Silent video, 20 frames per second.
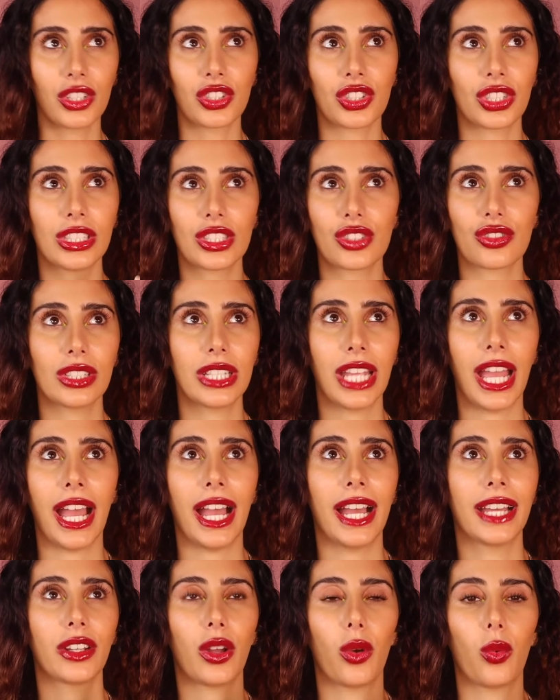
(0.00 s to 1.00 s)
she literally
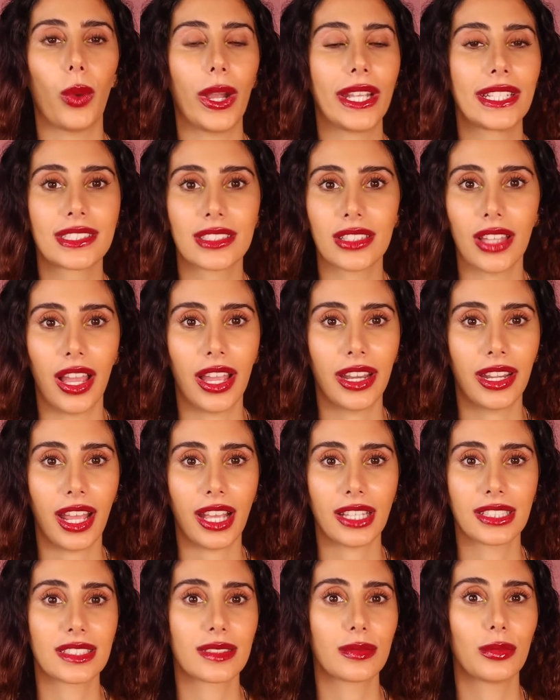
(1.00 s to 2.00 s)
had a waistline
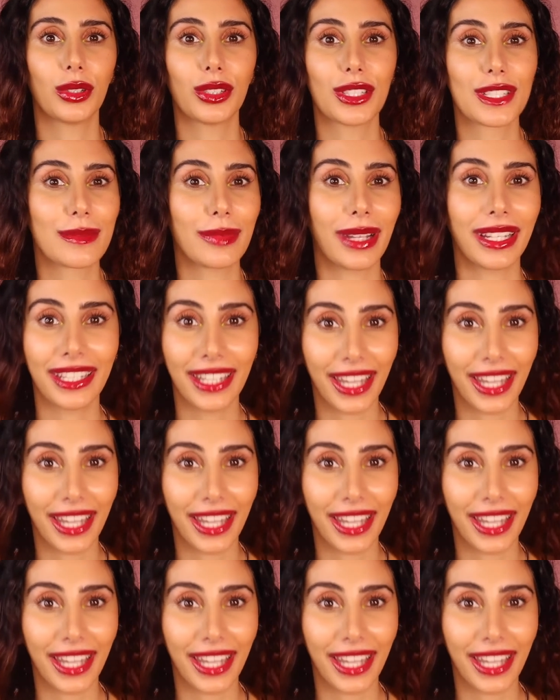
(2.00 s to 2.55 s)
as small as my